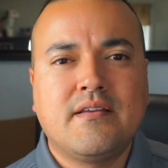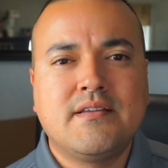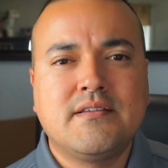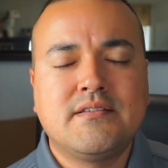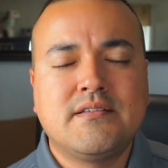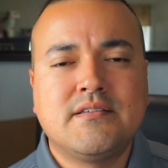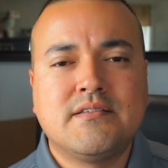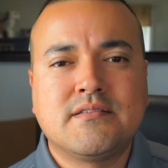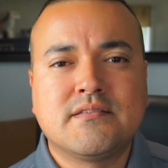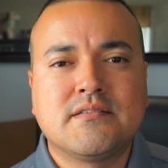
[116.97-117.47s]

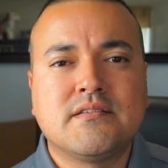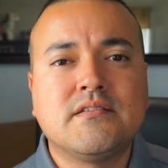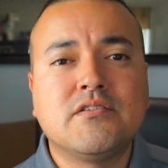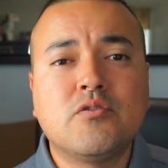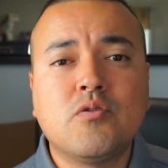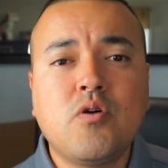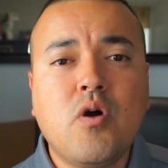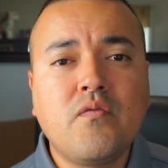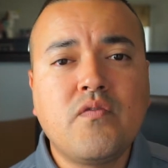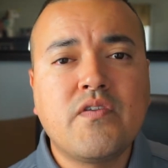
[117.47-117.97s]
is a
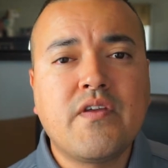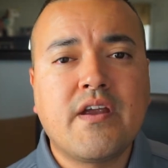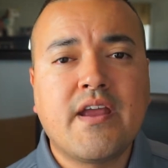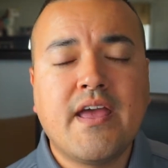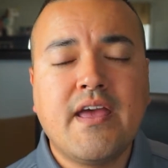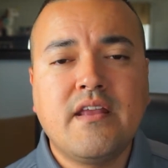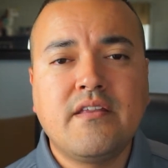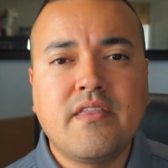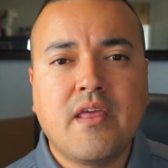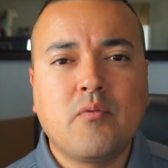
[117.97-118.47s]
little over their
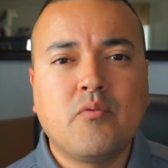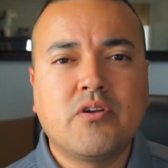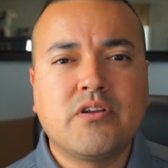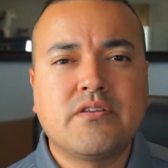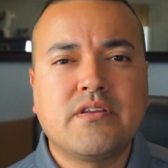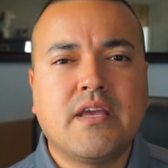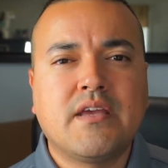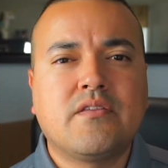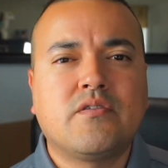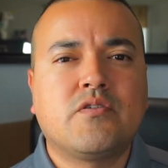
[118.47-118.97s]
head and they want
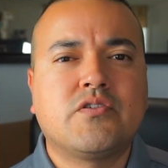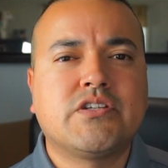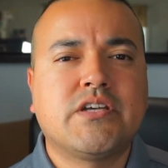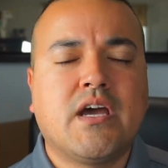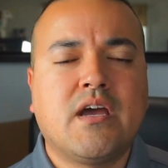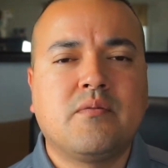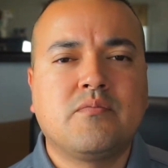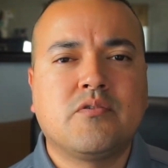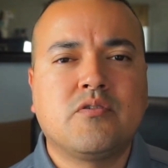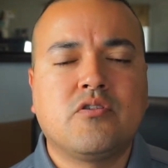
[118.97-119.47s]
to take their
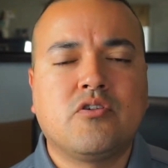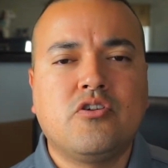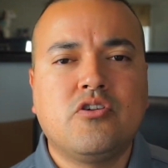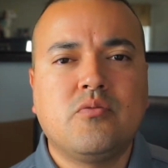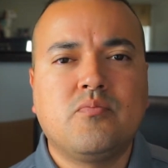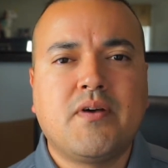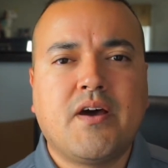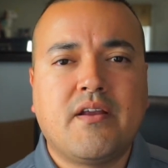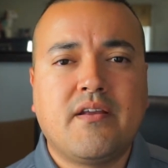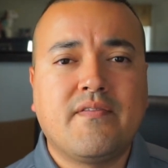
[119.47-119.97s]
time to learn
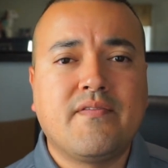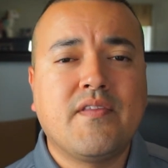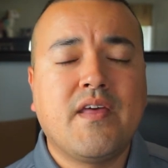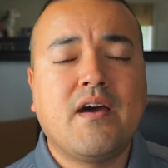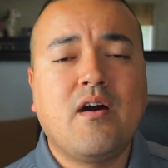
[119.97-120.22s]
about it.